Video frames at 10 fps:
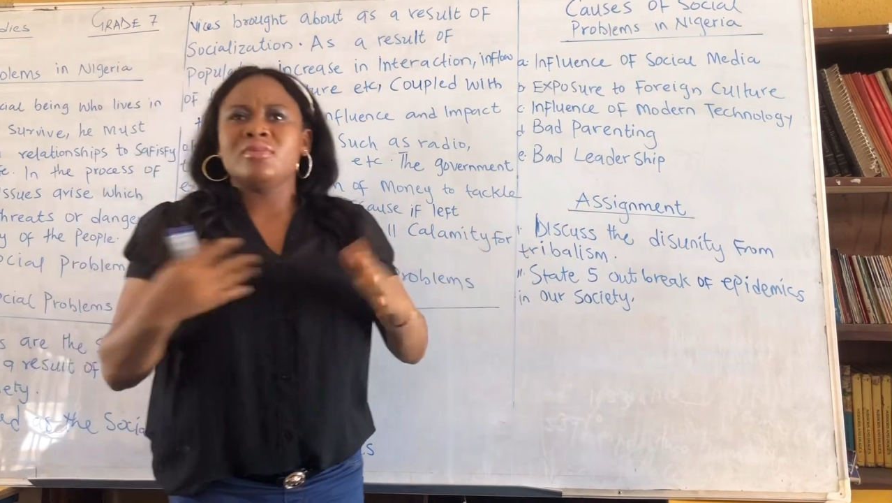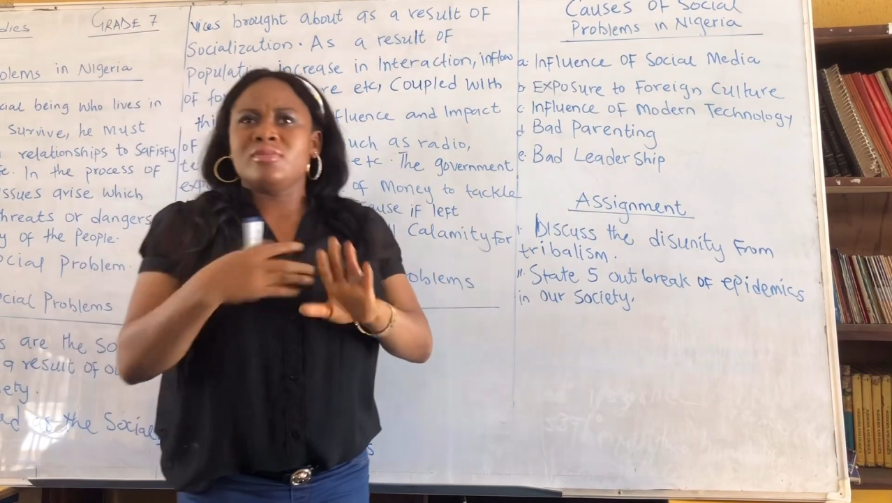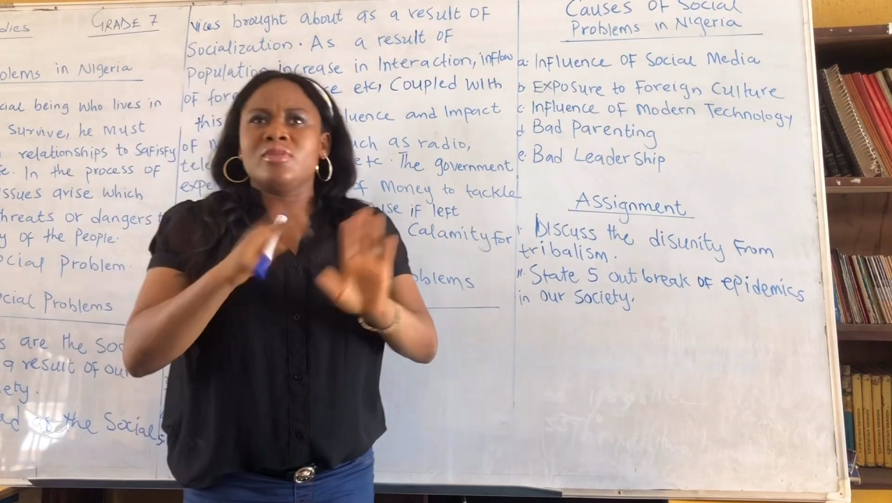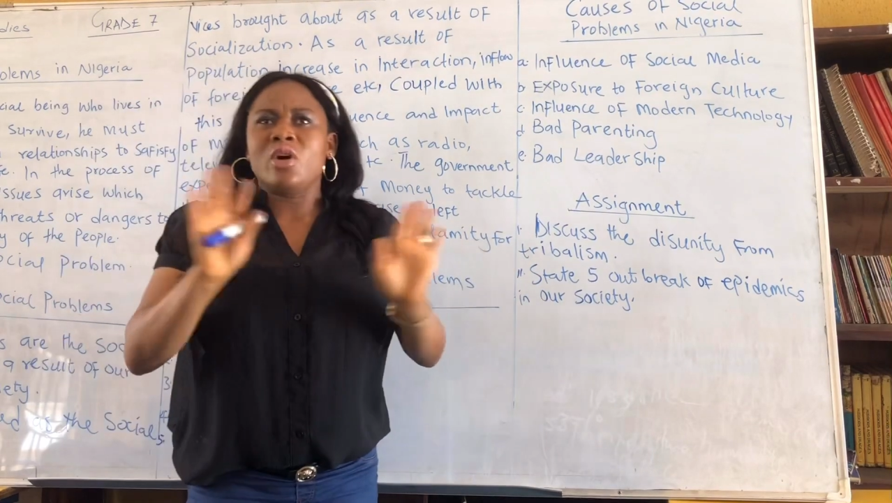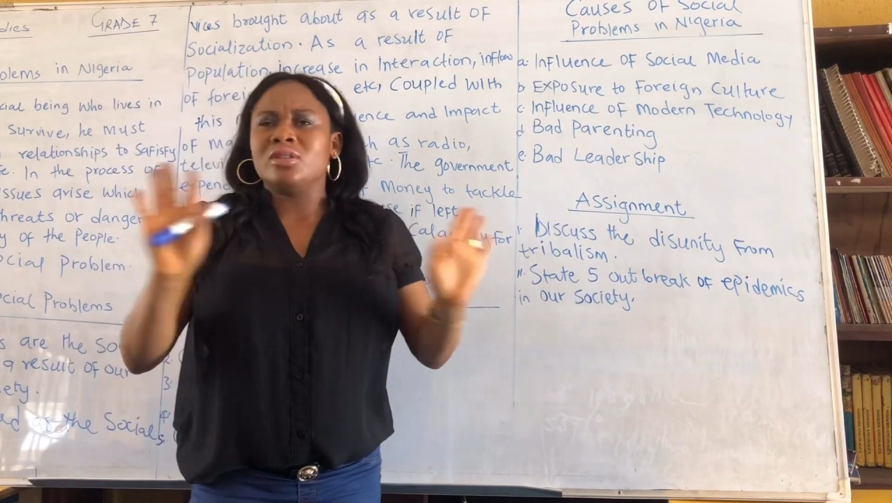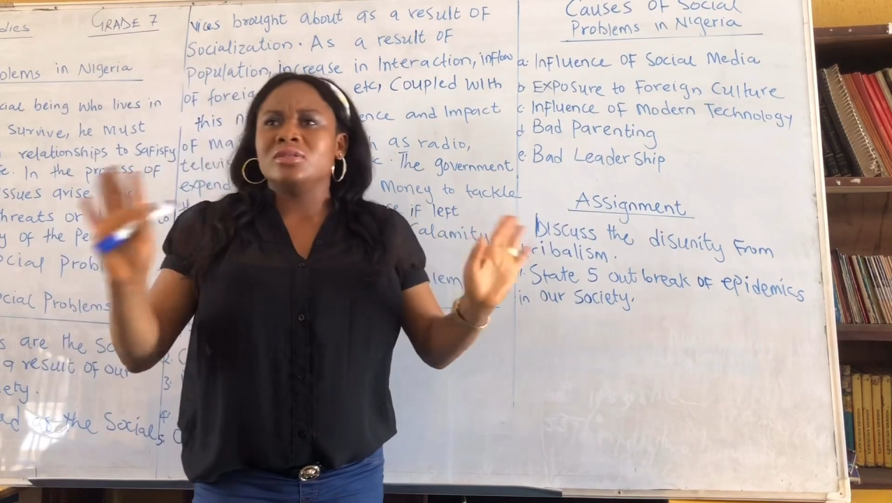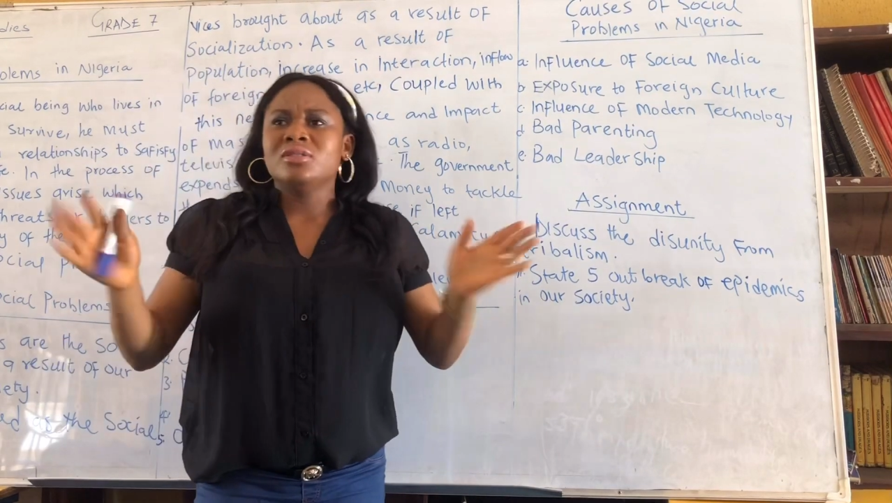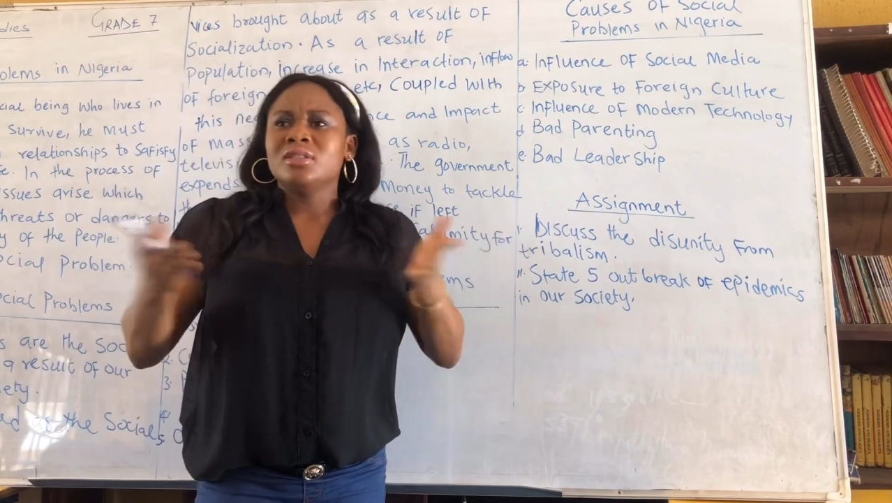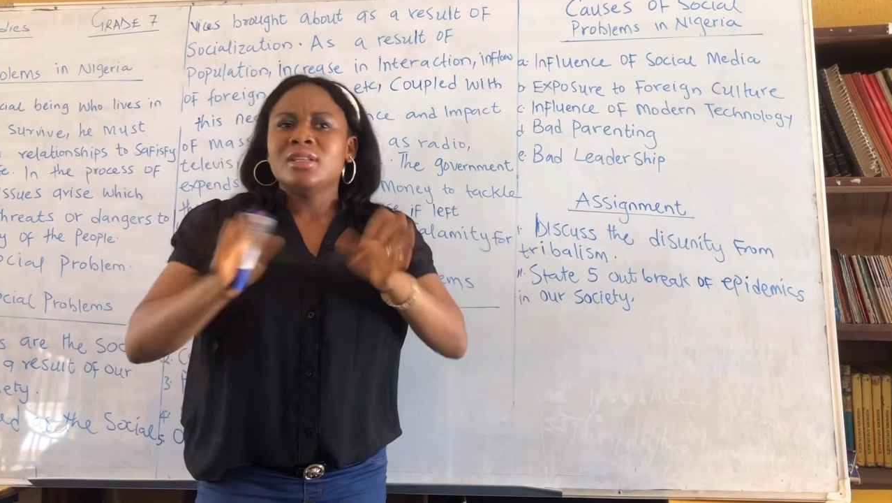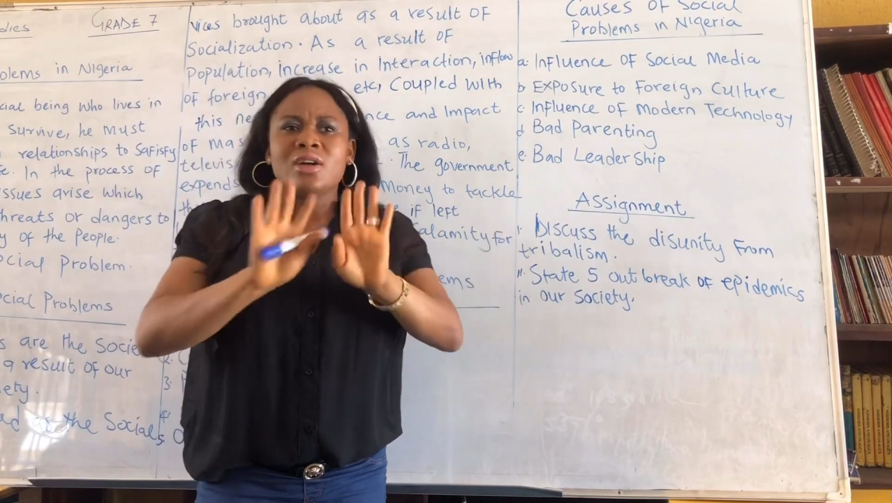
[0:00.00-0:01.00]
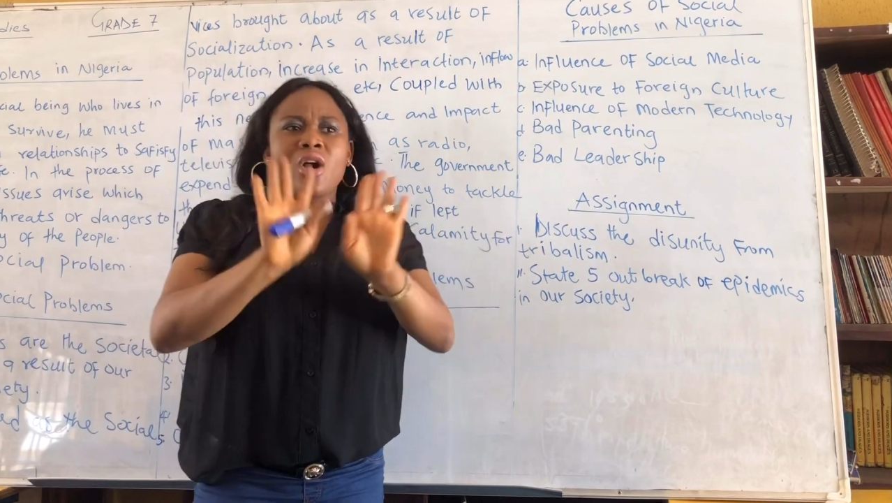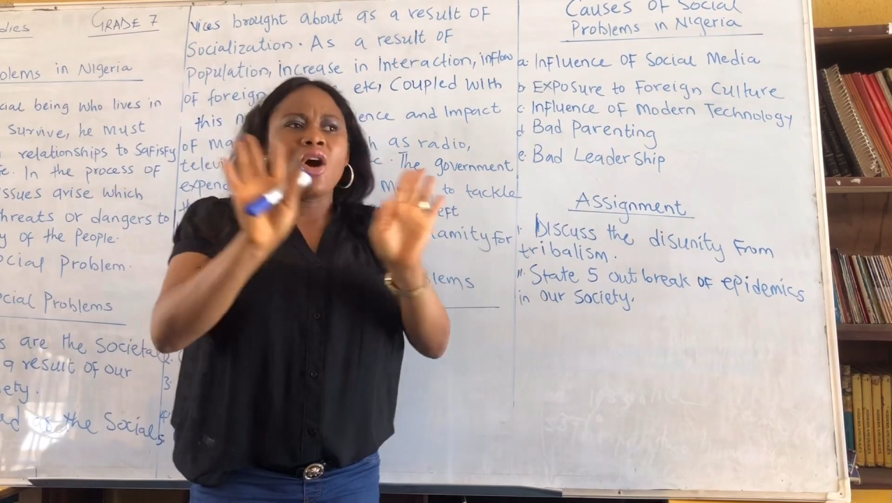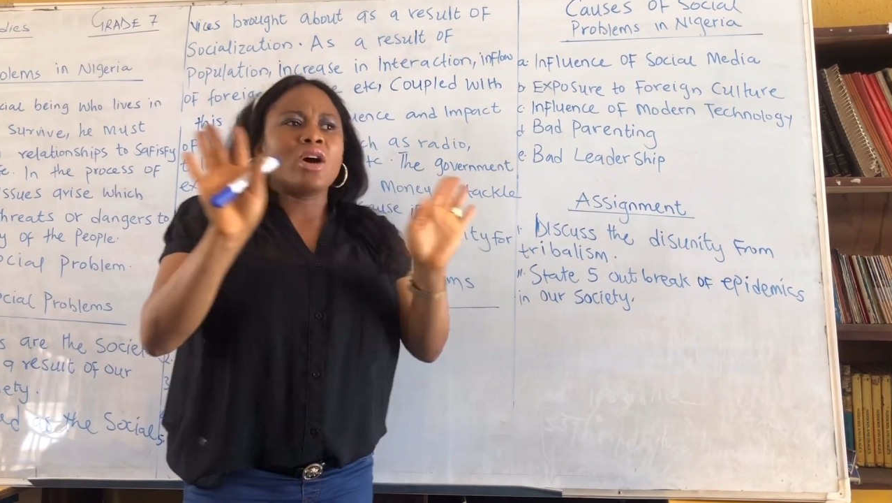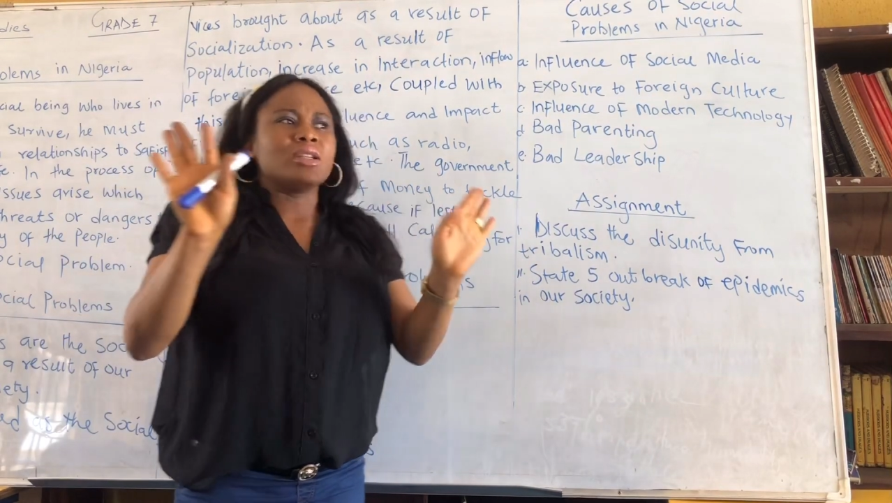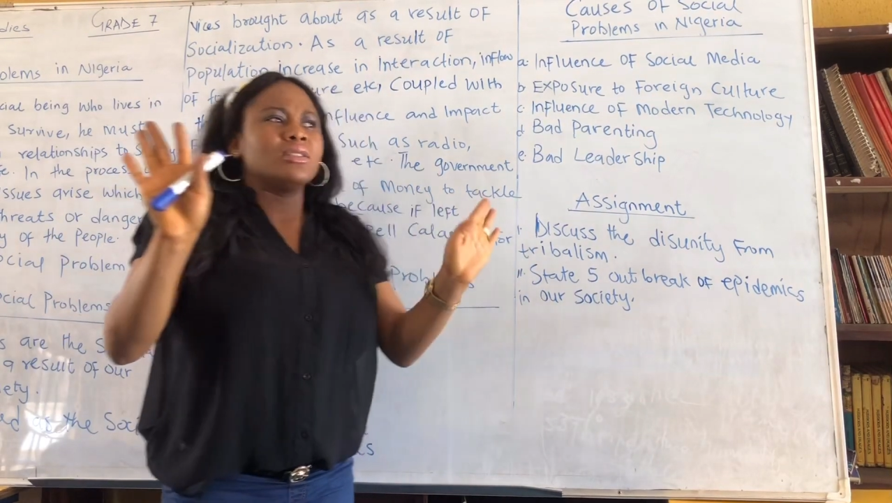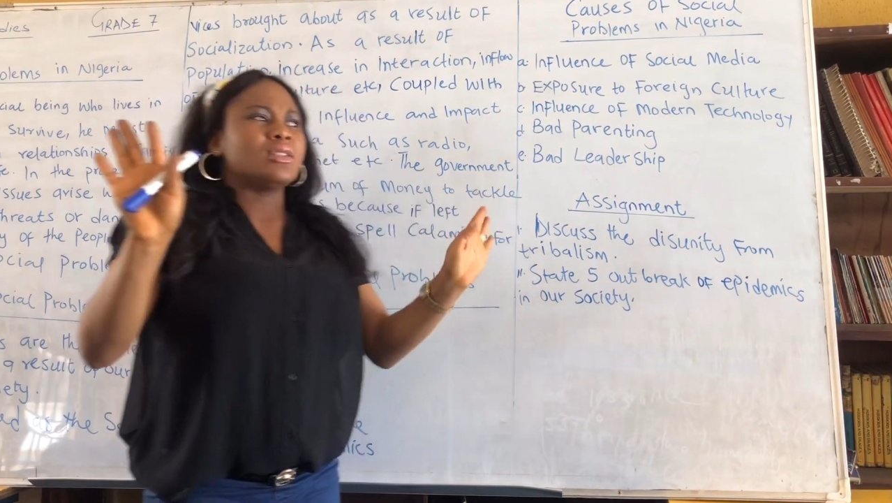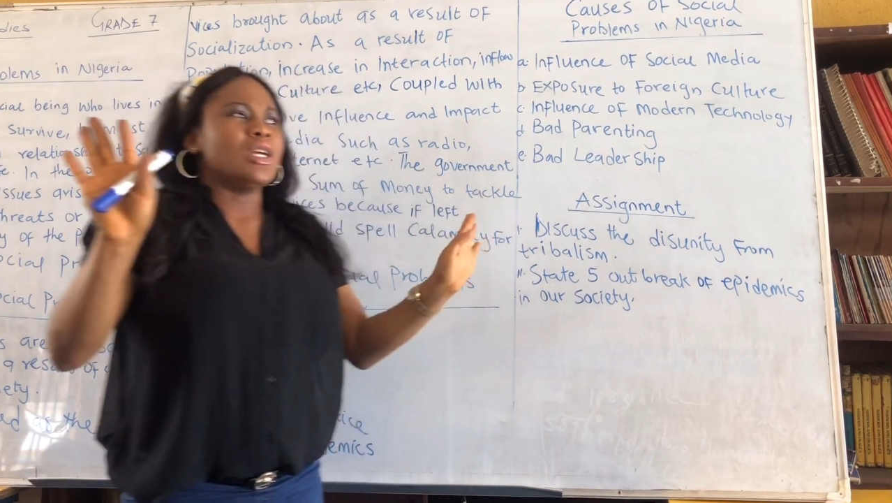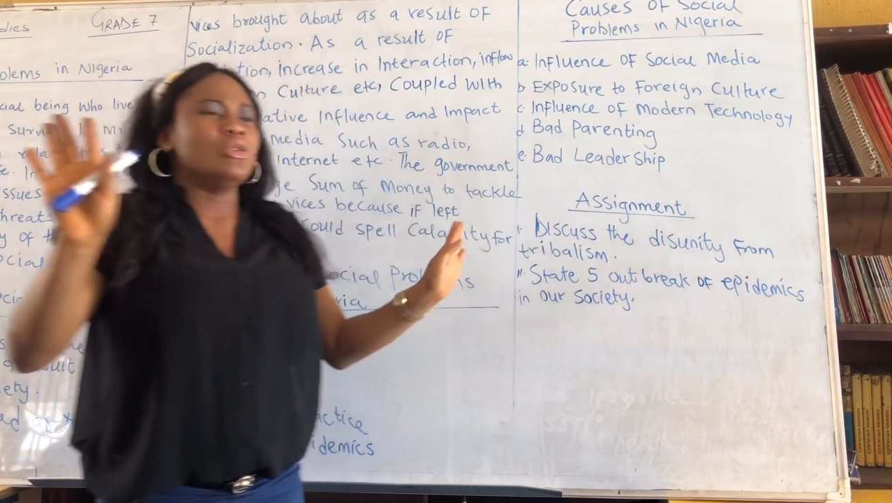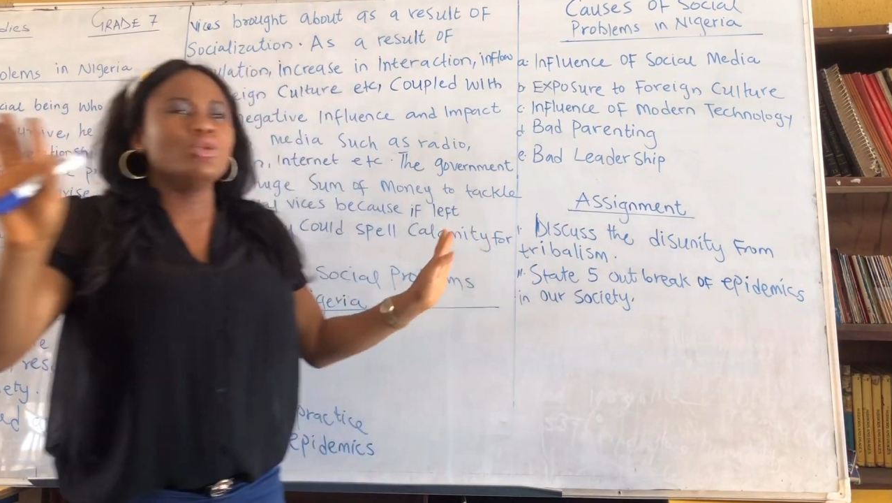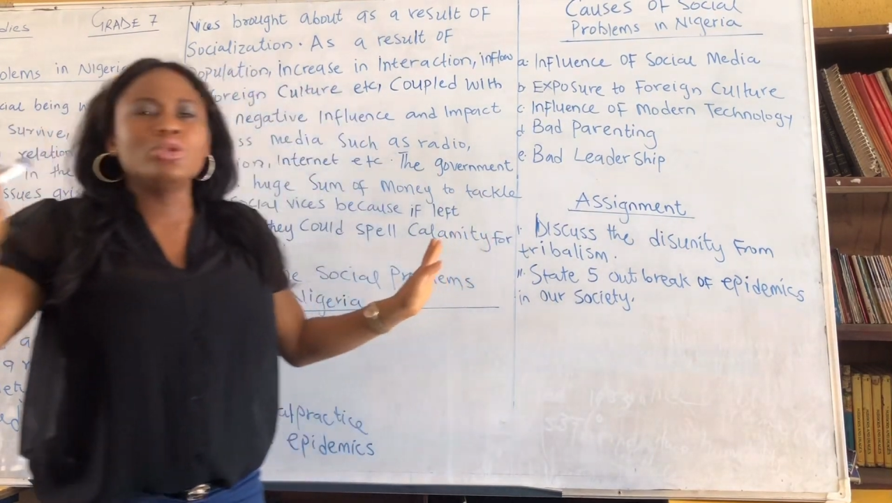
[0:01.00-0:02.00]
on a
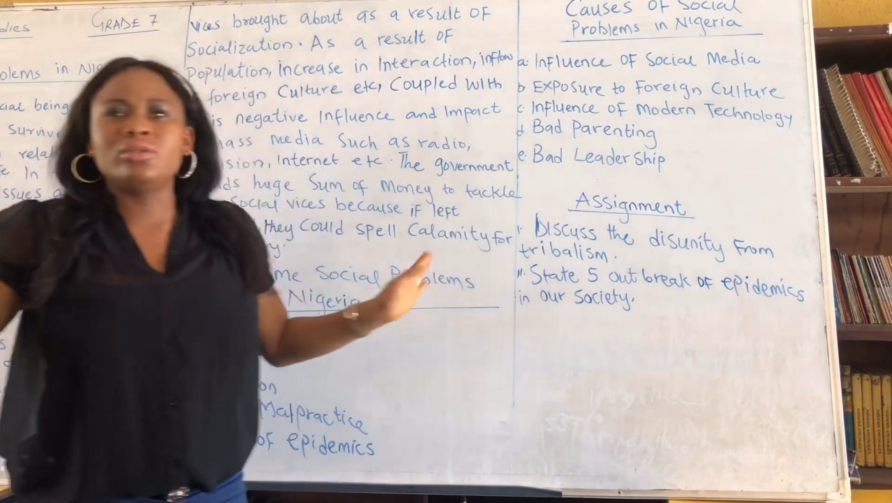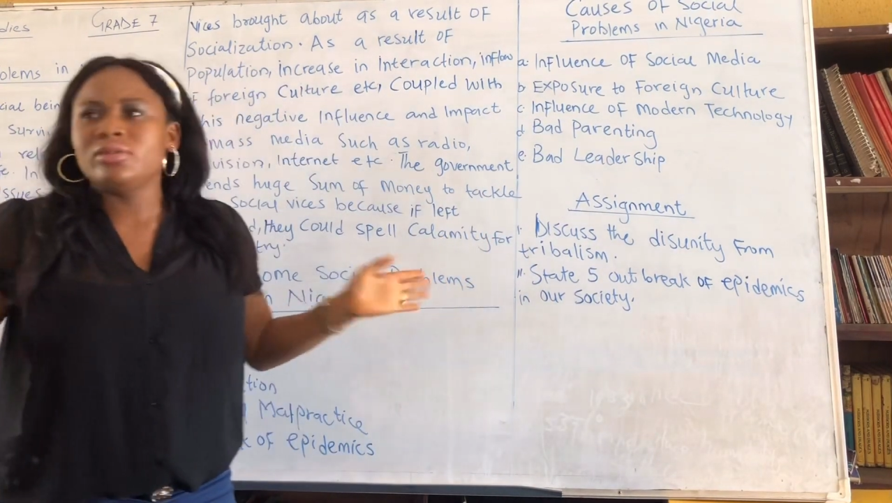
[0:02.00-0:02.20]
nude